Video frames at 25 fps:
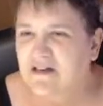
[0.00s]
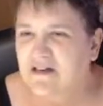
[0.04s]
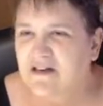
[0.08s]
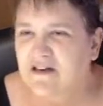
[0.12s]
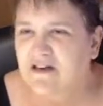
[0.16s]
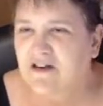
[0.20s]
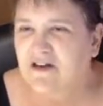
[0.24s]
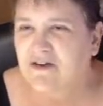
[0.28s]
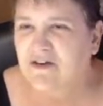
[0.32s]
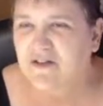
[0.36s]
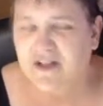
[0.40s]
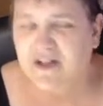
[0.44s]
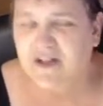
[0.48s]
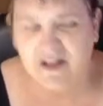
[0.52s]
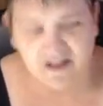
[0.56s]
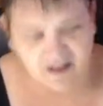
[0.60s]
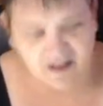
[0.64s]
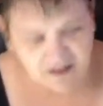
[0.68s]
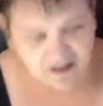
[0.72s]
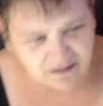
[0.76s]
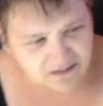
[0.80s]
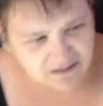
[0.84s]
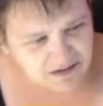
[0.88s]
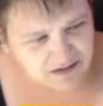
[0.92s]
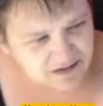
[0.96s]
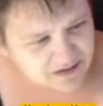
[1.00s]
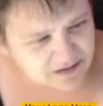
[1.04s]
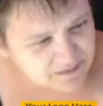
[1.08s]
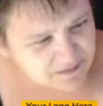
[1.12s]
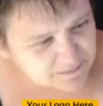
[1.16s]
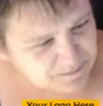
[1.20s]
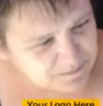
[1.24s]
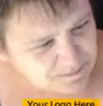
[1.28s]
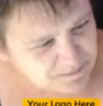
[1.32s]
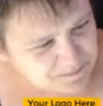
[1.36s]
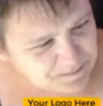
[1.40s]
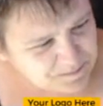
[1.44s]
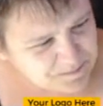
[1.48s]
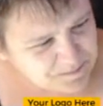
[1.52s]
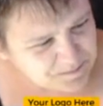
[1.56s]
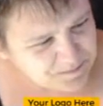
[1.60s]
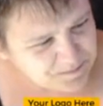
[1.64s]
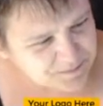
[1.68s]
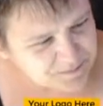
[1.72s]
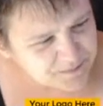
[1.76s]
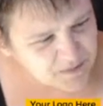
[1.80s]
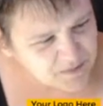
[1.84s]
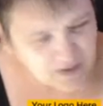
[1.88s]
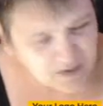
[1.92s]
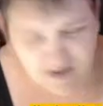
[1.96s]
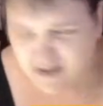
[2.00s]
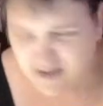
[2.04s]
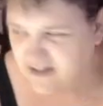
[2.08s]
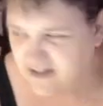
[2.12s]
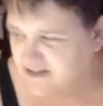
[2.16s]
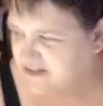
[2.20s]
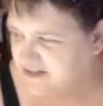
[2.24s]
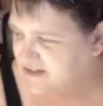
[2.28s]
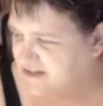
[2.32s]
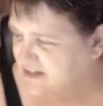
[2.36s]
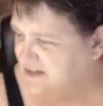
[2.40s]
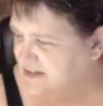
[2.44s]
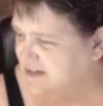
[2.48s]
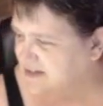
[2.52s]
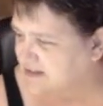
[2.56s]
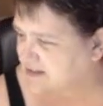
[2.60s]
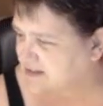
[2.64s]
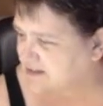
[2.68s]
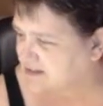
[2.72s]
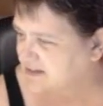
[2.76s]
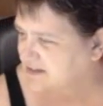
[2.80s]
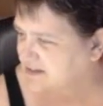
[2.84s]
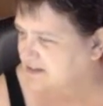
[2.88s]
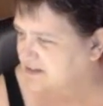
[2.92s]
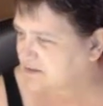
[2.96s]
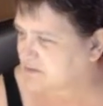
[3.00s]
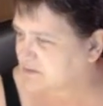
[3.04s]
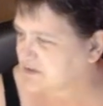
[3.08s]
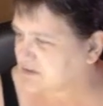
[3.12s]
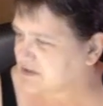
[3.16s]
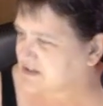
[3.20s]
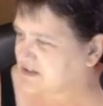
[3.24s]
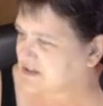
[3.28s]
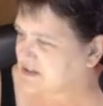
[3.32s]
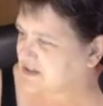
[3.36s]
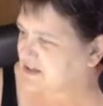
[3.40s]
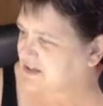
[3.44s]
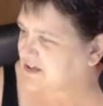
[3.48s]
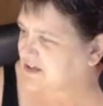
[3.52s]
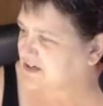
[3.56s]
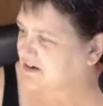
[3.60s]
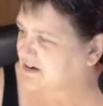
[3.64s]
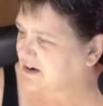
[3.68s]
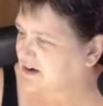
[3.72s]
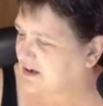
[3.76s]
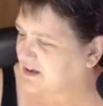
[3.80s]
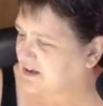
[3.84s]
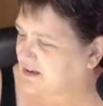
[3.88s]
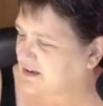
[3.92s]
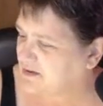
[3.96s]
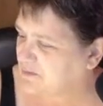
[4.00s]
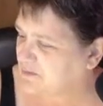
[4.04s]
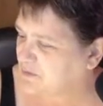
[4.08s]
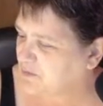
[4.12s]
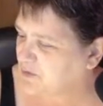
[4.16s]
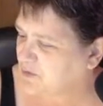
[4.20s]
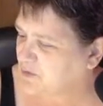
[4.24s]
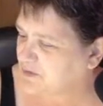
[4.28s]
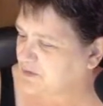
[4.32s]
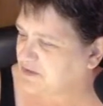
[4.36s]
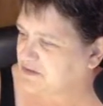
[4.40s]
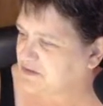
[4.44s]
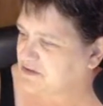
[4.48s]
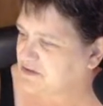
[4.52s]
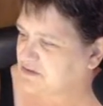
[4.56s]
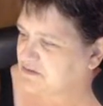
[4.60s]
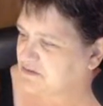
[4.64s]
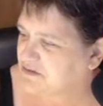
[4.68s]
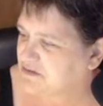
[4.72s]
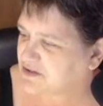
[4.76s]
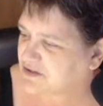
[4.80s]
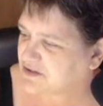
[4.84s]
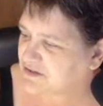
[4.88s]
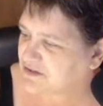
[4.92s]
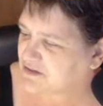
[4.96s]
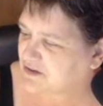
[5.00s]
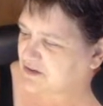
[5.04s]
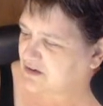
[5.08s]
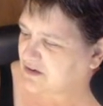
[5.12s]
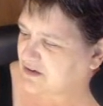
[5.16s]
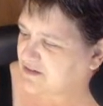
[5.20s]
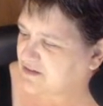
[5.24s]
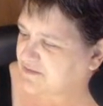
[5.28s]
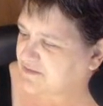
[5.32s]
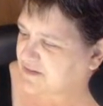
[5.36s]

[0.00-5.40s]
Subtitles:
Okay, how come? Okay, I see it there. I don't see it here. I am going to turn off.